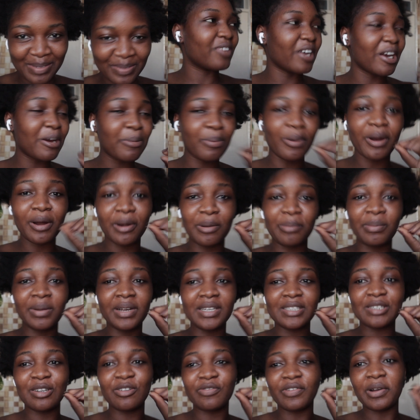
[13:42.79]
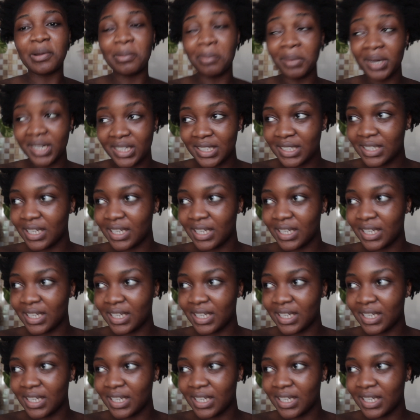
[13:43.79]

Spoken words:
Very proud of myself, I must